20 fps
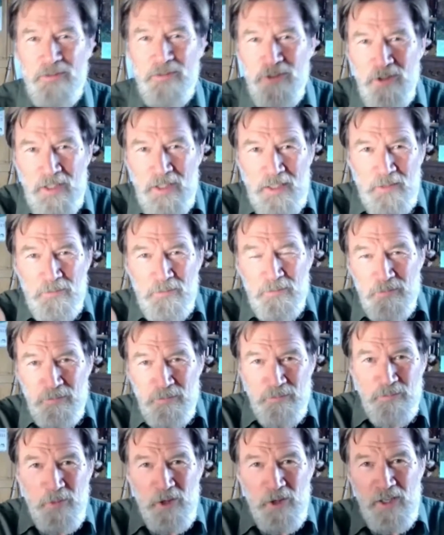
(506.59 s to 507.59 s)
a few little
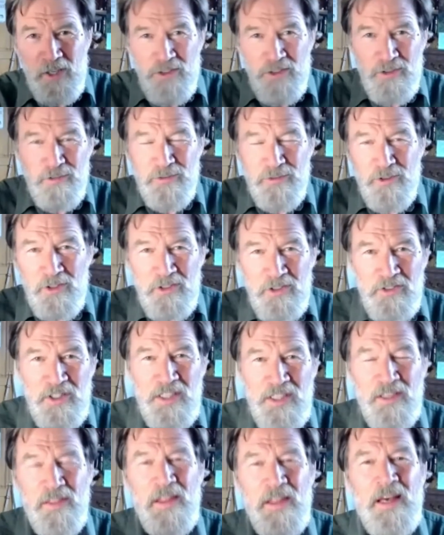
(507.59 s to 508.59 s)
pockets of forest
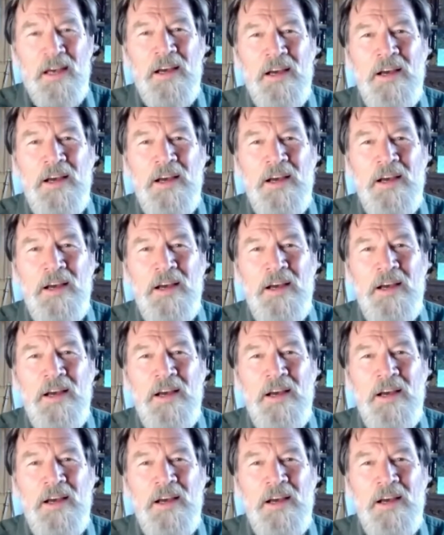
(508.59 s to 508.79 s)
here and there.